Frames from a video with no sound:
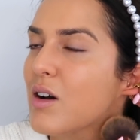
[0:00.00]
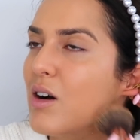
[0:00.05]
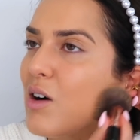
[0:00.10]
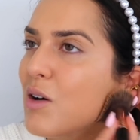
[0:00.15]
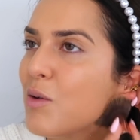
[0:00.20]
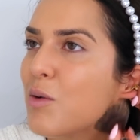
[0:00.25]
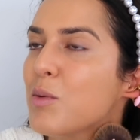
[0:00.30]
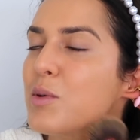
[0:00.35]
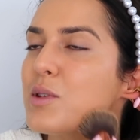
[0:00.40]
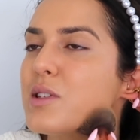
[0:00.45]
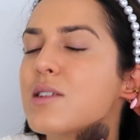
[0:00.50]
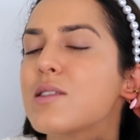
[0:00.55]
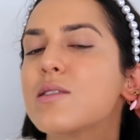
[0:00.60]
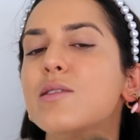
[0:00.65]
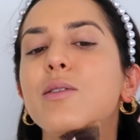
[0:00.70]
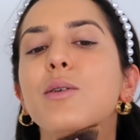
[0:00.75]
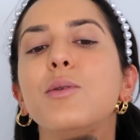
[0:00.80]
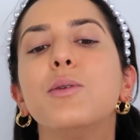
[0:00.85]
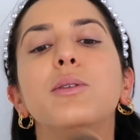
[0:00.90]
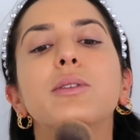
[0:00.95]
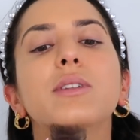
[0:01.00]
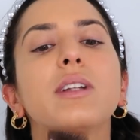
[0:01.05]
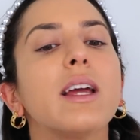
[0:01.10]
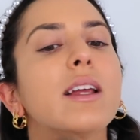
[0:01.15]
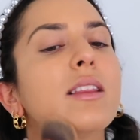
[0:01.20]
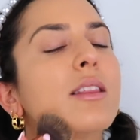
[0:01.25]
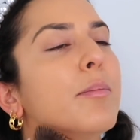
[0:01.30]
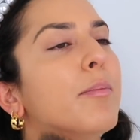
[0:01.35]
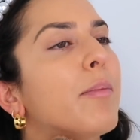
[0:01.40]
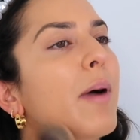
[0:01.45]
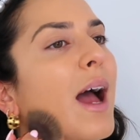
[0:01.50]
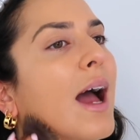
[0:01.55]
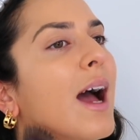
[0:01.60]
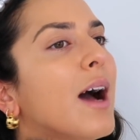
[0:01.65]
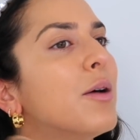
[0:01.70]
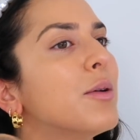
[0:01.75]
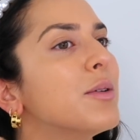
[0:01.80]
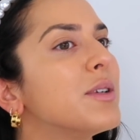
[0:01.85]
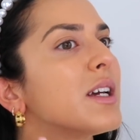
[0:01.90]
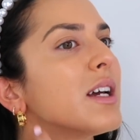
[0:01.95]
oh, what was it called? Like the
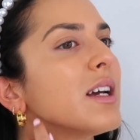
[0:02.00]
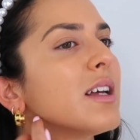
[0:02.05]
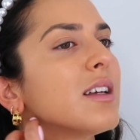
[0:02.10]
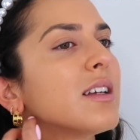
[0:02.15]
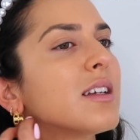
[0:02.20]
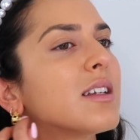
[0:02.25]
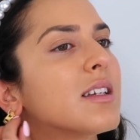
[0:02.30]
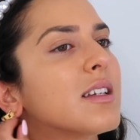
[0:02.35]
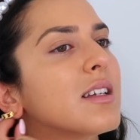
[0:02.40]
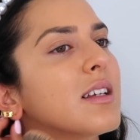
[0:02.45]
powder?